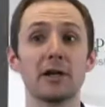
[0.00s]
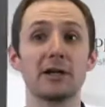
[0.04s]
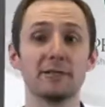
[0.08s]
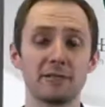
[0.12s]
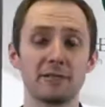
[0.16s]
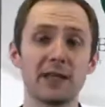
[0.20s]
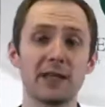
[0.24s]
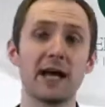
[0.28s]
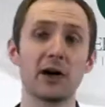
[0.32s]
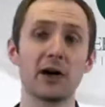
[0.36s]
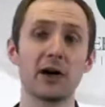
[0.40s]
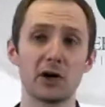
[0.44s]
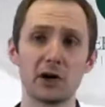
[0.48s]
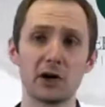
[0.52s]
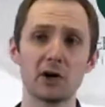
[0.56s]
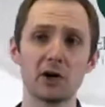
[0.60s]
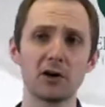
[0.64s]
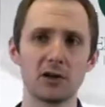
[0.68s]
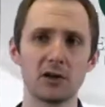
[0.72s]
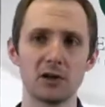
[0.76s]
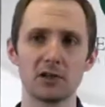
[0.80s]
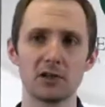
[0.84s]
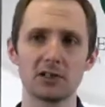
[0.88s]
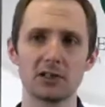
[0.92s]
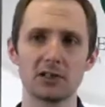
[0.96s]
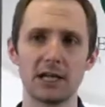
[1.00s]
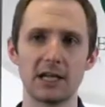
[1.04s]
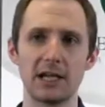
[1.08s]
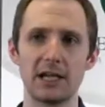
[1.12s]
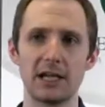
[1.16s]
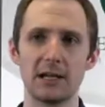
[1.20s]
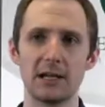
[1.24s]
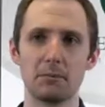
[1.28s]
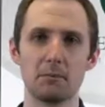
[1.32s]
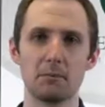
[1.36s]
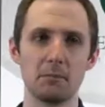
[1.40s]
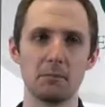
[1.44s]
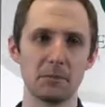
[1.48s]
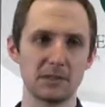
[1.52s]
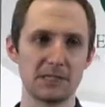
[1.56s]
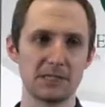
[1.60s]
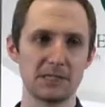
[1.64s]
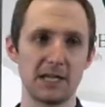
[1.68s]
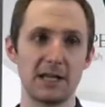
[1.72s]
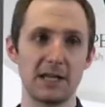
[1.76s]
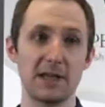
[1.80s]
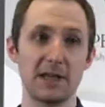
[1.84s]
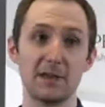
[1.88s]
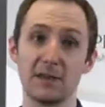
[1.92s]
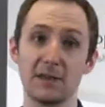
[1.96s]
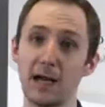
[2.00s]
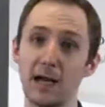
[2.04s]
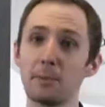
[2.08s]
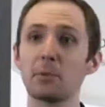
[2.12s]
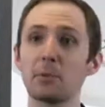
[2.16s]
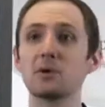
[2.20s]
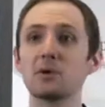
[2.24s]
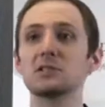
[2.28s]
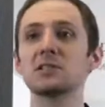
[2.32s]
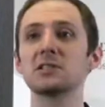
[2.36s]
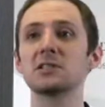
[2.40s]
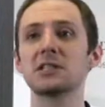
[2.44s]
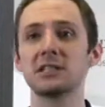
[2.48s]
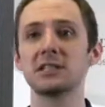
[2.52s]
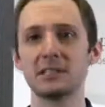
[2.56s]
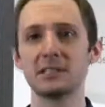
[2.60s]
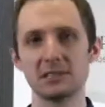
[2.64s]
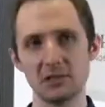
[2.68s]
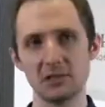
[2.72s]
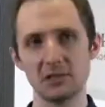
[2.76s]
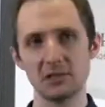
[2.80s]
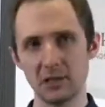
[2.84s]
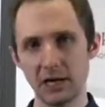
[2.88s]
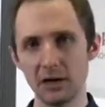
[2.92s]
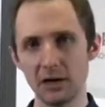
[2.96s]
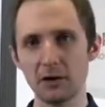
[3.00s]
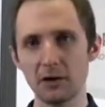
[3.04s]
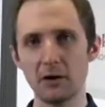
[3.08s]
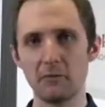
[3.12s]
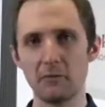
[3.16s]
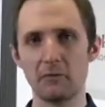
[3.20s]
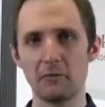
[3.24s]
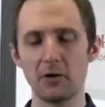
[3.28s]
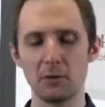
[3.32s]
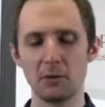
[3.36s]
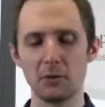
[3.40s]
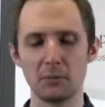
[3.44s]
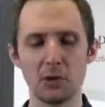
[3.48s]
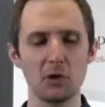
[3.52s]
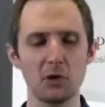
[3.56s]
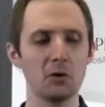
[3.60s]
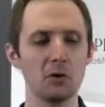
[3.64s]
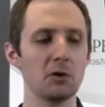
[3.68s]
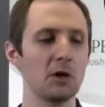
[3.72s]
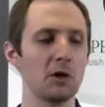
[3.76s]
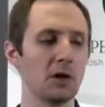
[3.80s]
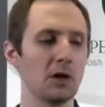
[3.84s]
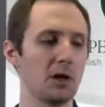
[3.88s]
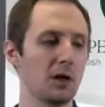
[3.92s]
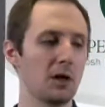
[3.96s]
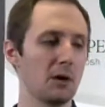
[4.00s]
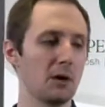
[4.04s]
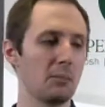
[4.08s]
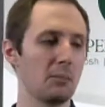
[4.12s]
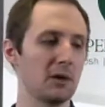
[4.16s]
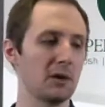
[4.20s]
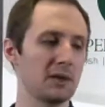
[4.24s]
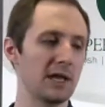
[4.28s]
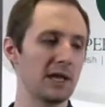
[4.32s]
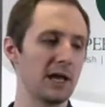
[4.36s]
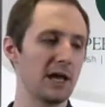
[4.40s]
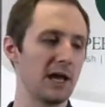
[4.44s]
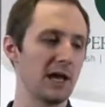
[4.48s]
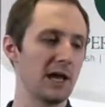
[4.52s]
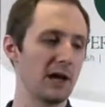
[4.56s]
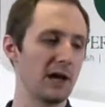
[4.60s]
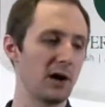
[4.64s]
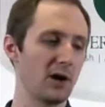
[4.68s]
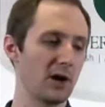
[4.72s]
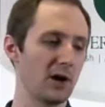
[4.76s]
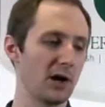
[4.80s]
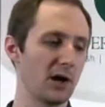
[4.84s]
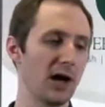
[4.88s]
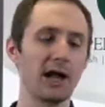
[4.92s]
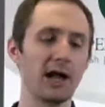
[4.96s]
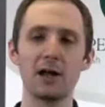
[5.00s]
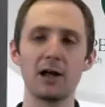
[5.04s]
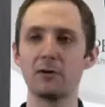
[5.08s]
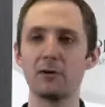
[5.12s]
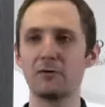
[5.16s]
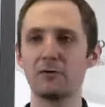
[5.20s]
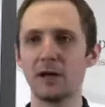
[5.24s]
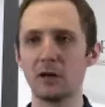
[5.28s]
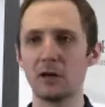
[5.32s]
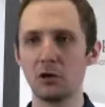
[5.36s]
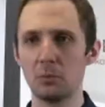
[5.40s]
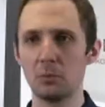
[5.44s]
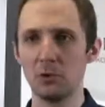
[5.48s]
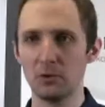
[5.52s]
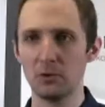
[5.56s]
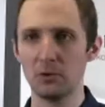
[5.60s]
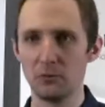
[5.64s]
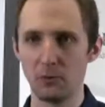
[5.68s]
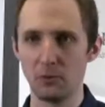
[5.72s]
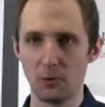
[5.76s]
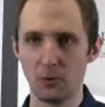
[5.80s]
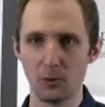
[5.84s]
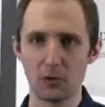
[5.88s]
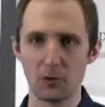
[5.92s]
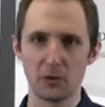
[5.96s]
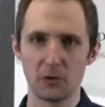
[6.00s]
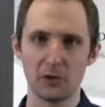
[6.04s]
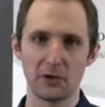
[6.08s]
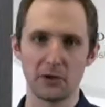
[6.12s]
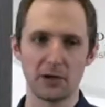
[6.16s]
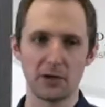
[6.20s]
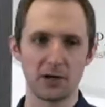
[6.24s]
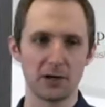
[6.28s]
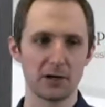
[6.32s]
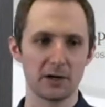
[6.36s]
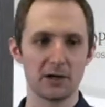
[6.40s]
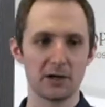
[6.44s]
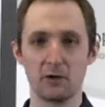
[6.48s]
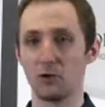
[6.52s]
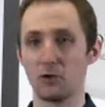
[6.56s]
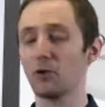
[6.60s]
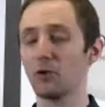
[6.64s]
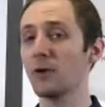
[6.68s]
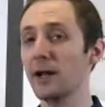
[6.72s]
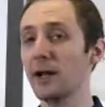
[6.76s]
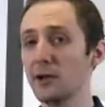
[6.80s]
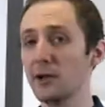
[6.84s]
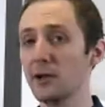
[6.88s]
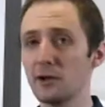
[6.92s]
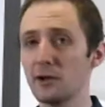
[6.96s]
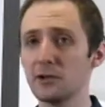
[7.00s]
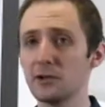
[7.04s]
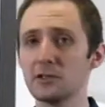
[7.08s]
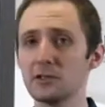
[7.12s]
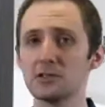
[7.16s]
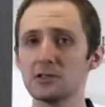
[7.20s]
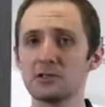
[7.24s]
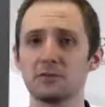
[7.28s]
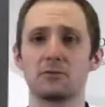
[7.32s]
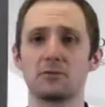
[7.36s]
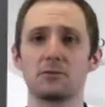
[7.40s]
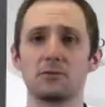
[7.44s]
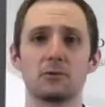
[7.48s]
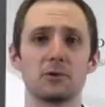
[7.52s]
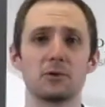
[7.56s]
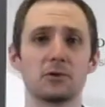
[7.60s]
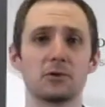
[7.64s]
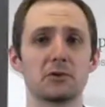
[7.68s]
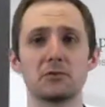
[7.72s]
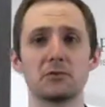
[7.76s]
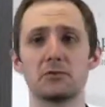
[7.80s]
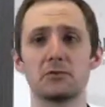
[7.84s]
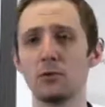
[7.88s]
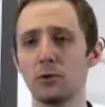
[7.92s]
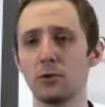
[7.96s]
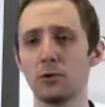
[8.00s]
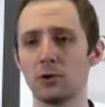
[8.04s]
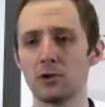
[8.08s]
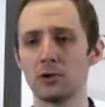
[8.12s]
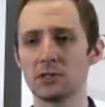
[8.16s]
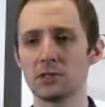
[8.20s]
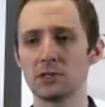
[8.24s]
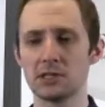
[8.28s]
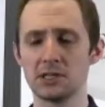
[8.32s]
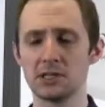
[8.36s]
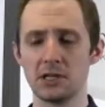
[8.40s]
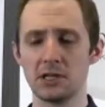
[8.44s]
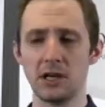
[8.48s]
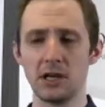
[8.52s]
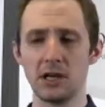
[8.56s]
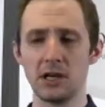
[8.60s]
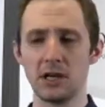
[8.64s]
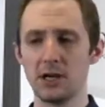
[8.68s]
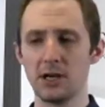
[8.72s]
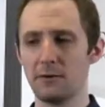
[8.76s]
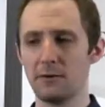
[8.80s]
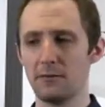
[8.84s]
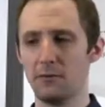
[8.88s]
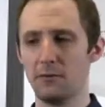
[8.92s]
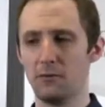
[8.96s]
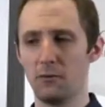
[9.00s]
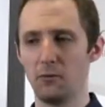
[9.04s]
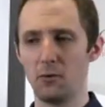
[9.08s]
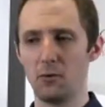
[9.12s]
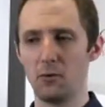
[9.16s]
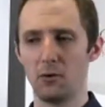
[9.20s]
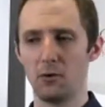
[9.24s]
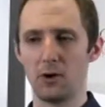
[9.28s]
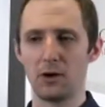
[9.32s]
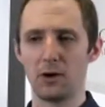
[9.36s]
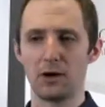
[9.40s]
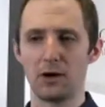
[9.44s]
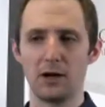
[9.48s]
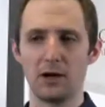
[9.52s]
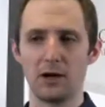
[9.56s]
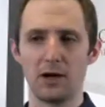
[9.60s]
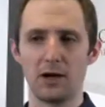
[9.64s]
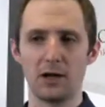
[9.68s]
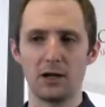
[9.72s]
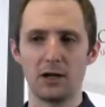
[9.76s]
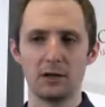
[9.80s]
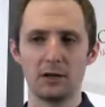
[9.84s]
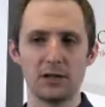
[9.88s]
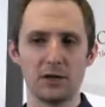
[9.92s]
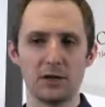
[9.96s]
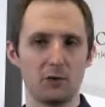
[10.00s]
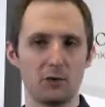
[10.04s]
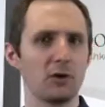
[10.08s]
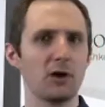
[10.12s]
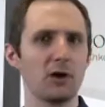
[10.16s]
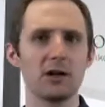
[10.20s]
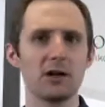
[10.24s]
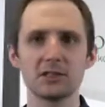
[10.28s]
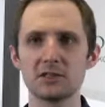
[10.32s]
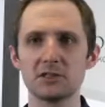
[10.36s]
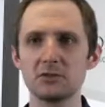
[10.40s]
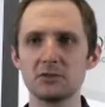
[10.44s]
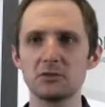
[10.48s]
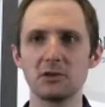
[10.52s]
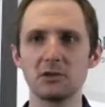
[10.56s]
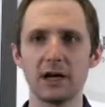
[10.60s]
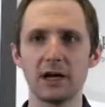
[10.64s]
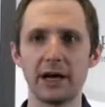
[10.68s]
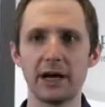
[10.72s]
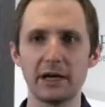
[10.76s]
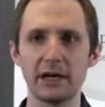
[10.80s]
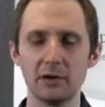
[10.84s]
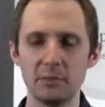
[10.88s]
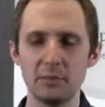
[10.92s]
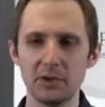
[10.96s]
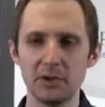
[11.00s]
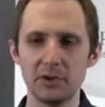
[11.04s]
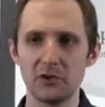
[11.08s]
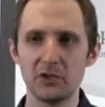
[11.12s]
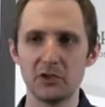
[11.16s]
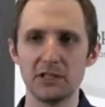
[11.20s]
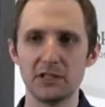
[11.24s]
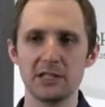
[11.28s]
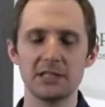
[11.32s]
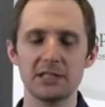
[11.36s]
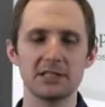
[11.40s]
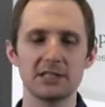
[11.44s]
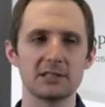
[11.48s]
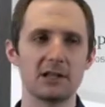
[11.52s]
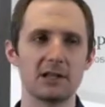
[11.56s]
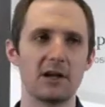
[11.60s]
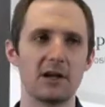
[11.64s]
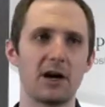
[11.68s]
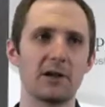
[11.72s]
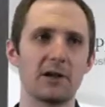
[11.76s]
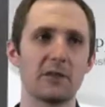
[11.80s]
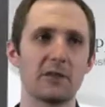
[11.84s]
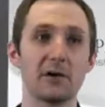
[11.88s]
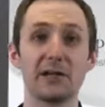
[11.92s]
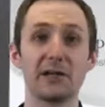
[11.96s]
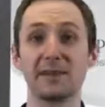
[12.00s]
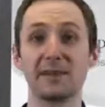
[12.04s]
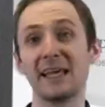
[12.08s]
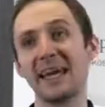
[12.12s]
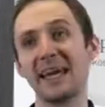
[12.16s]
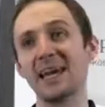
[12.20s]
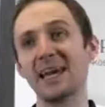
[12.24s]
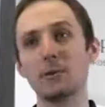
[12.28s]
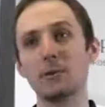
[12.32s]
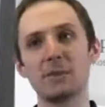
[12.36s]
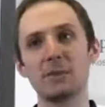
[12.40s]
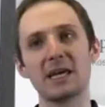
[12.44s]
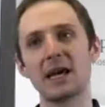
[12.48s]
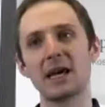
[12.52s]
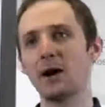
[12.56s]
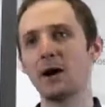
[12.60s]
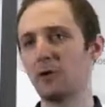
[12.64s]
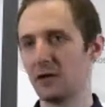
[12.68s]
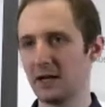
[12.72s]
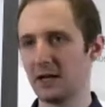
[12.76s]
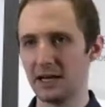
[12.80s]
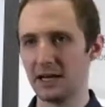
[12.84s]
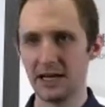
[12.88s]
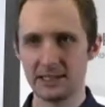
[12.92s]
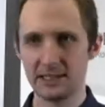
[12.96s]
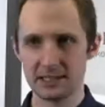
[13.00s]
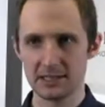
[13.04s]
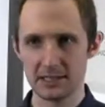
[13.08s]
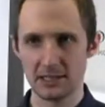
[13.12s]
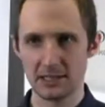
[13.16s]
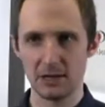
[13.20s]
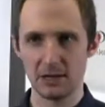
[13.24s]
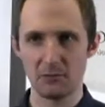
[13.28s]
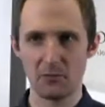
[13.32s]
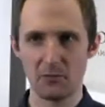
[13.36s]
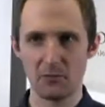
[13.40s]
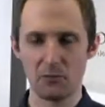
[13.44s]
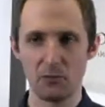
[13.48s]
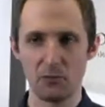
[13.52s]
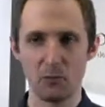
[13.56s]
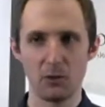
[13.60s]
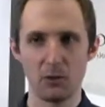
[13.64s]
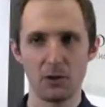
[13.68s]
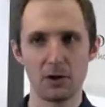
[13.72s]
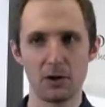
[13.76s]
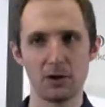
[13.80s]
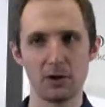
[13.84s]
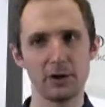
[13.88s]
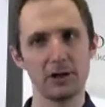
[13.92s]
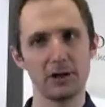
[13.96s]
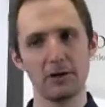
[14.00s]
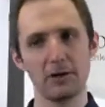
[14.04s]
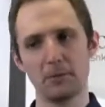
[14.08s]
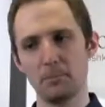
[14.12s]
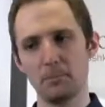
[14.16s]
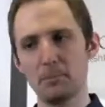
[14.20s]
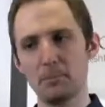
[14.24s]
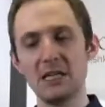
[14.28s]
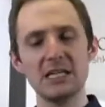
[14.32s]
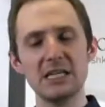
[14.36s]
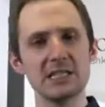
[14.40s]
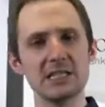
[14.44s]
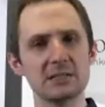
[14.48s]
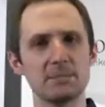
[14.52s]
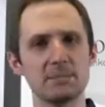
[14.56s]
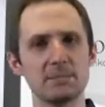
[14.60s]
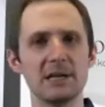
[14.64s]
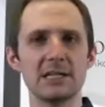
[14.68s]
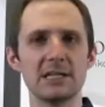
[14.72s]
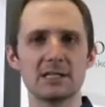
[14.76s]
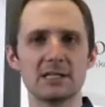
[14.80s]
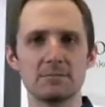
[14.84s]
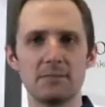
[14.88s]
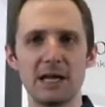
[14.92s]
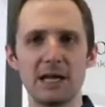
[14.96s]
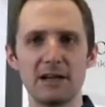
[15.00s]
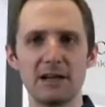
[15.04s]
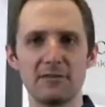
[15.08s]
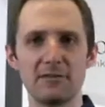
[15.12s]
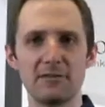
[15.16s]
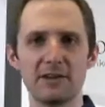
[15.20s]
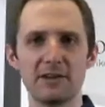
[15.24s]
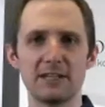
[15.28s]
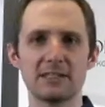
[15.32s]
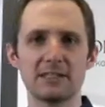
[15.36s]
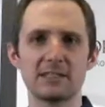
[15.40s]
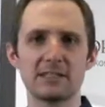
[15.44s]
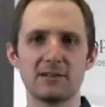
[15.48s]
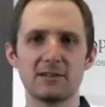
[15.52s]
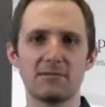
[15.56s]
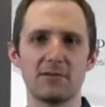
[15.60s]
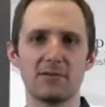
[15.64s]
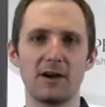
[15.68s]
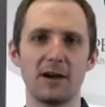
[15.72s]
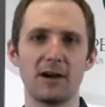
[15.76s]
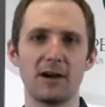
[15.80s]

if that occurs, and say that that person can still inherit from you, but they are not available for their creditors, for divorce, for lawsuit liabilities. They can't be counted against them for means-based benefits if